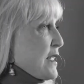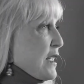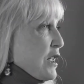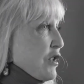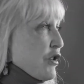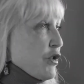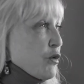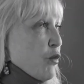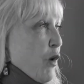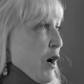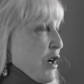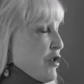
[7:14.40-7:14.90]

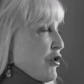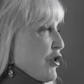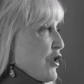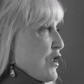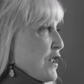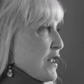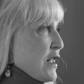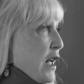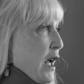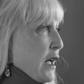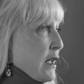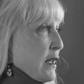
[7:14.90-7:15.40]

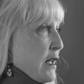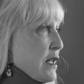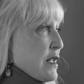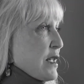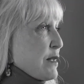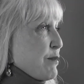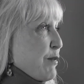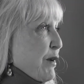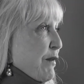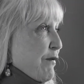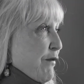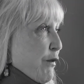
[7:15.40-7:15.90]
situations like
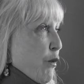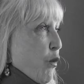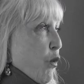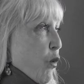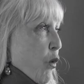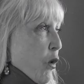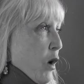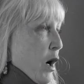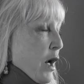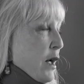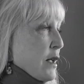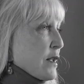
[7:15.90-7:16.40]
this
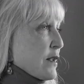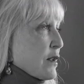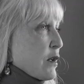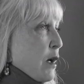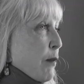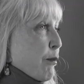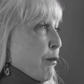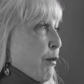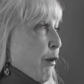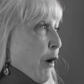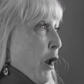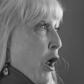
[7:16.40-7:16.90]
before. It's
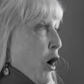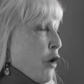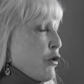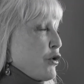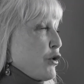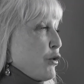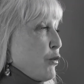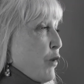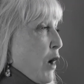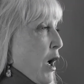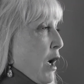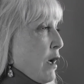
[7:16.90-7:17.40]
a blow
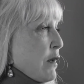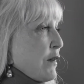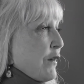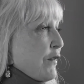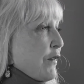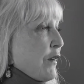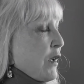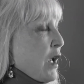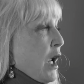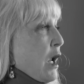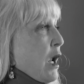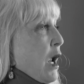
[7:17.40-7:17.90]
to
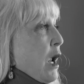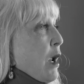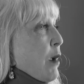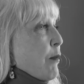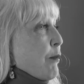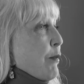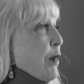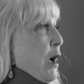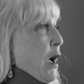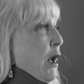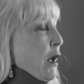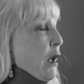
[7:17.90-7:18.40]
us,
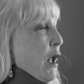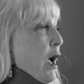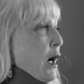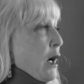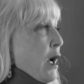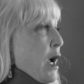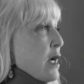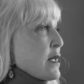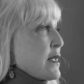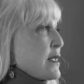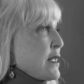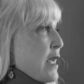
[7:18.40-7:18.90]
but
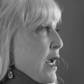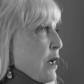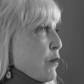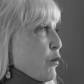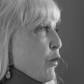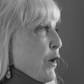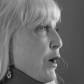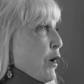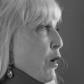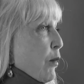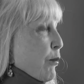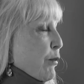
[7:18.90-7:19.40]
like I
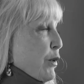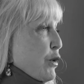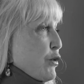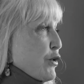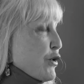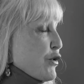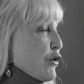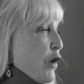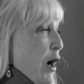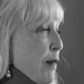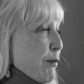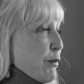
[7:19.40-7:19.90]
said, we are
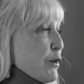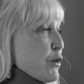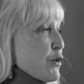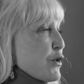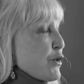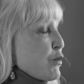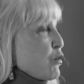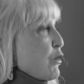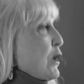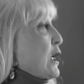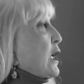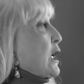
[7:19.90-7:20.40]

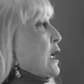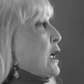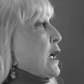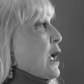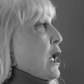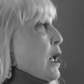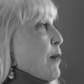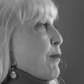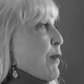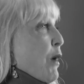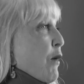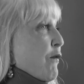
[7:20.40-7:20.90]
bootstrappers. We can
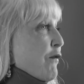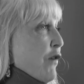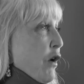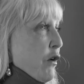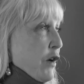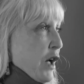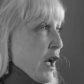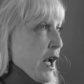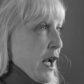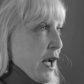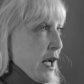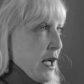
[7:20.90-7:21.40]
get up off
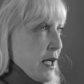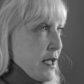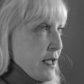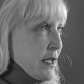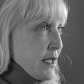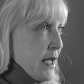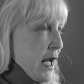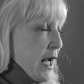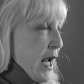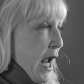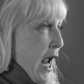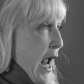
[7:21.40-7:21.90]
our
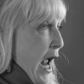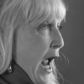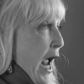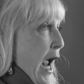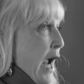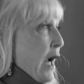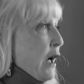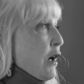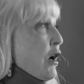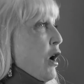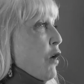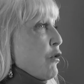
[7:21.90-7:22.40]
knees
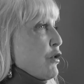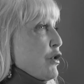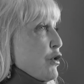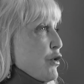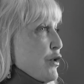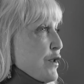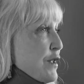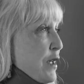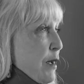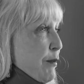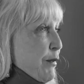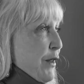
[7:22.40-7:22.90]
and go
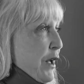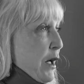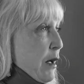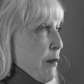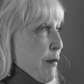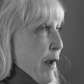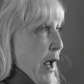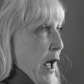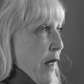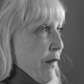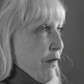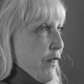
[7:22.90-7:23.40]
do something
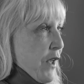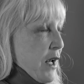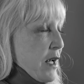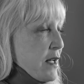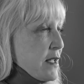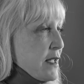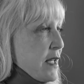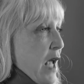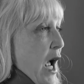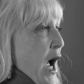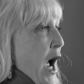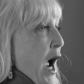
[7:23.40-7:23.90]
about
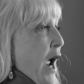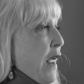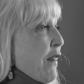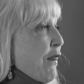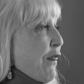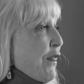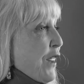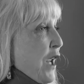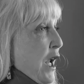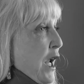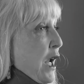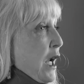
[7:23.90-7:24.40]
this. I
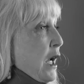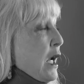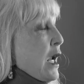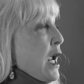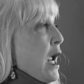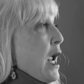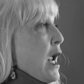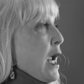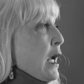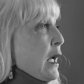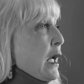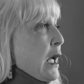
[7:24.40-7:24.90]

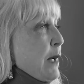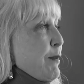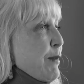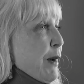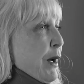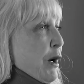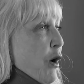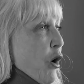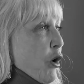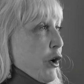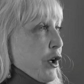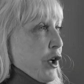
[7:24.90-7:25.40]
think
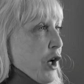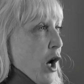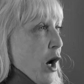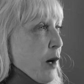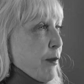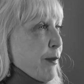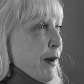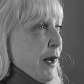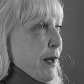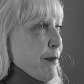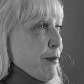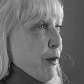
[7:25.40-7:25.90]
keeping our
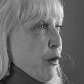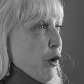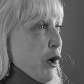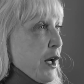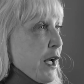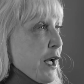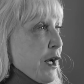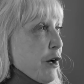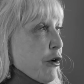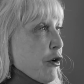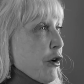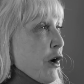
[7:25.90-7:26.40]
young people
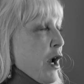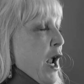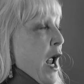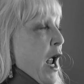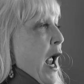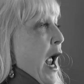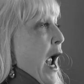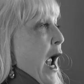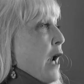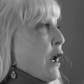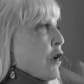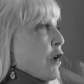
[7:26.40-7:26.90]
here
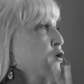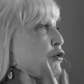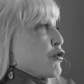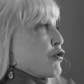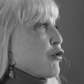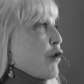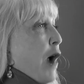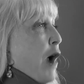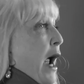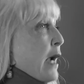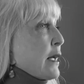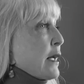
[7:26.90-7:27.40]
and
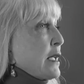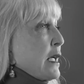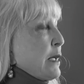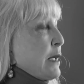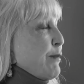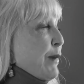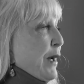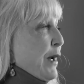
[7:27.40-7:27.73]
attracting